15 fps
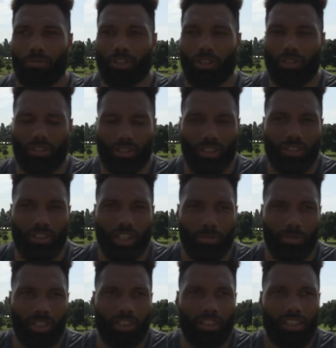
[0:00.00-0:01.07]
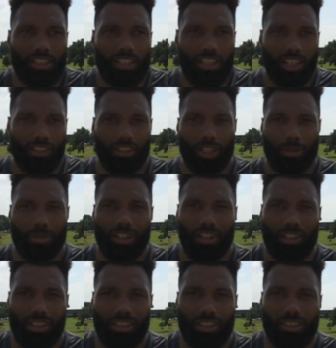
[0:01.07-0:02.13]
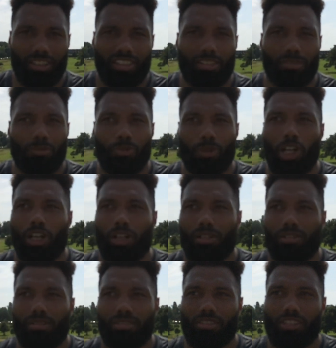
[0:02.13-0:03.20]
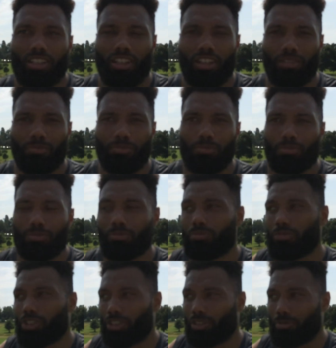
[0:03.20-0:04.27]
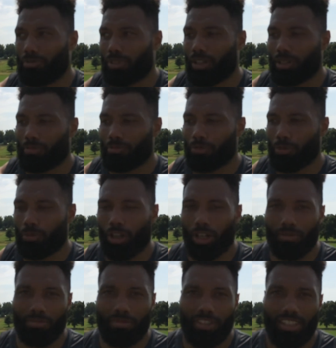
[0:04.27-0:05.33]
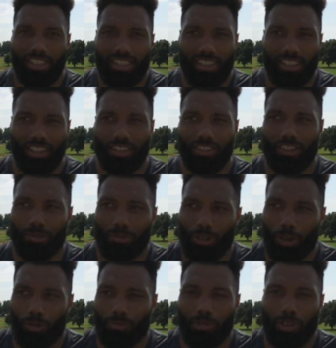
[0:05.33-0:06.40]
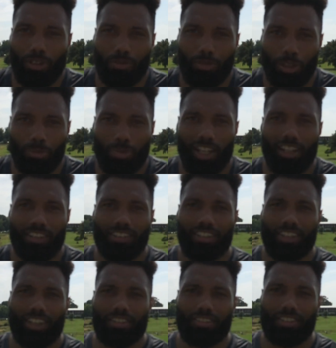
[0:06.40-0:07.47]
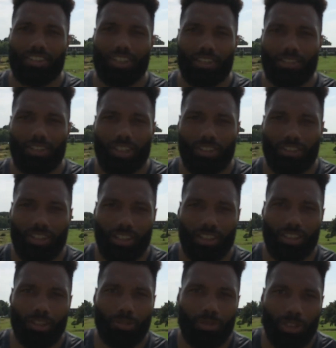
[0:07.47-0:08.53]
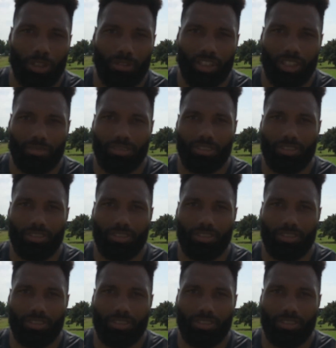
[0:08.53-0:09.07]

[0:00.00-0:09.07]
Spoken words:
So it's going to be harder, but yeah, judging from what I've learnt so far from the players and the coaches here, it's nothing that we're not ready